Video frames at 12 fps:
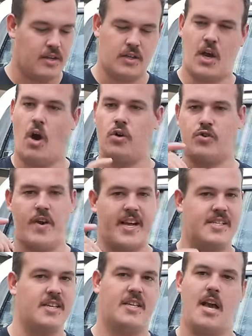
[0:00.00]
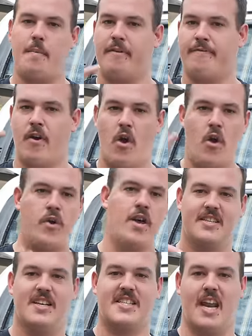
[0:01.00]
Cold drinks, yummy food,
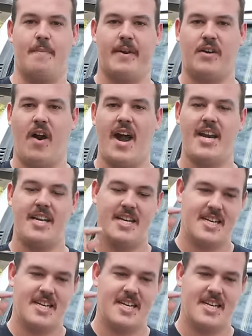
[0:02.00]
so it's going to be great.